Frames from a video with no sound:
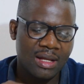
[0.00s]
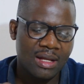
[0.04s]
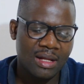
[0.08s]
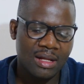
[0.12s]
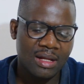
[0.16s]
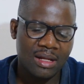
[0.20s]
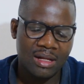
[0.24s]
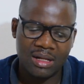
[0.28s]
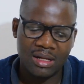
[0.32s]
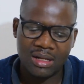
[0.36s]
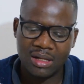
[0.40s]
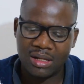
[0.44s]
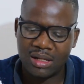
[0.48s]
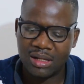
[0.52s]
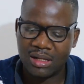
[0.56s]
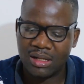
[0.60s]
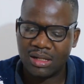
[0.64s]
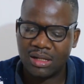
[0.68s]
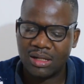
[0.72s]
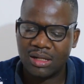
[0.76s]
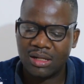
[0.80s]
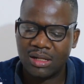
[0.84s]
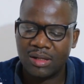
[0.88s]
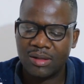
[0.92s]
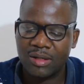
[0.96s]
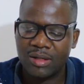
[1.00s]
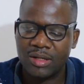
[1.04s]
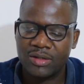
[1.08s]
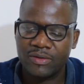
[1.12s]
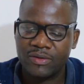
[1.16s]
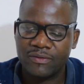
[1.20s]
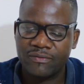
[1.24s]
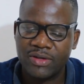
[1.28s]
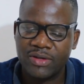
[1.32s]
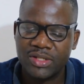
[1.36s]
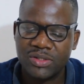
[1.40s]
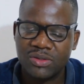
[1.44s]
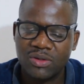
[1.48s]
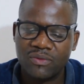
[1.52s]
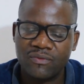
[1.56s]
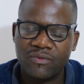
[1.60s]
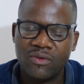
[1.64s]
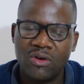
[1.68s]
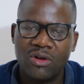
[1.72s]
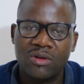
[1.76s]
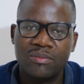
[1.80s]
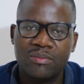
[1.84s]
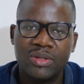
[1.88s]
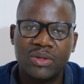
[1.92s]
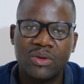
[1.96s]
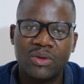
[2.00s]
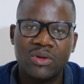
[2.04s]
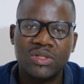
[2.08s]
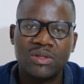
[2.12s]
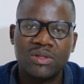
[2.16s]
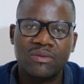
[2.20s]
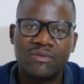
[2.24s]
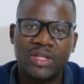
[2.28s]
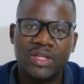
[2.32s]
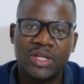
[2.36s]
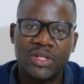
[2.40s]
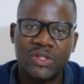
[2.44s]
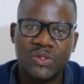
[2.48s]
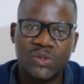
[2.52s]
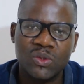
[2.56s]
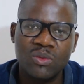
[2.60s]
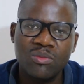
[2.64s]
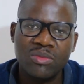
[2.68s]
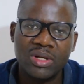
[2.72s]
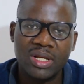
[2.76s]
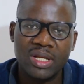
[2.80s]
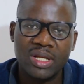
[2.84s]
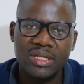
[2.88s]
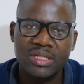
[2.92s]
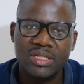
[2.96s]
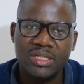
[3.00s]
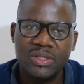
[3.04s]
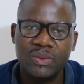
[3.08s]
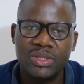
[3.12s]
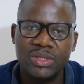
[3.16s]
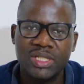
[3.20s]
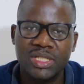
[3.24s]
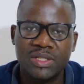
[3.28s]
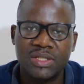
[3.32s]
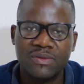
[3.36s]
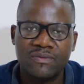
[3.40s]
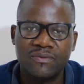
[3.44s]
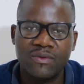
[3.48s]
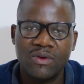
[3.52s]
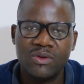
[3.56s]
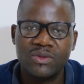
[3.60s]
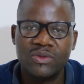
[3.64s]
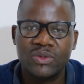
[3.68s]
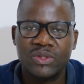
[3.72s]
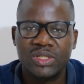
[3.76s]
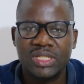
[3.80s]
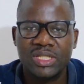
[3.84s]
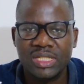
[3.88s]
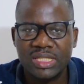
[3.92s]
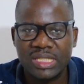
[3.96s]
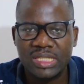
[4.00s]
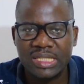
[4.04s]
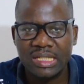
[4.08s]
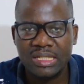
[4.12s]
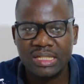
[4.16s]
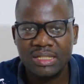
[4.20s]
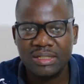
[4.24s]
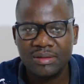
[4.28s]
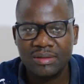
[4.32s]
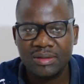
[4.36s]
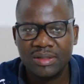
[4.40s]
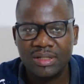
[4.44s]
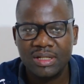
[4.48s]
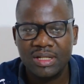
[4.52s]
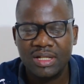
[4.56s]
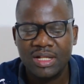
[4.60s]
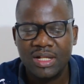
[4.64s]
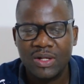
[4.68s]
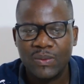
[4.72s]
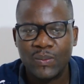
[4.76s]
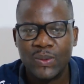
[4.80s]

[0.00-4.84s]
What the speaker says: First of all, because of the zoom range, which is 4 to 16,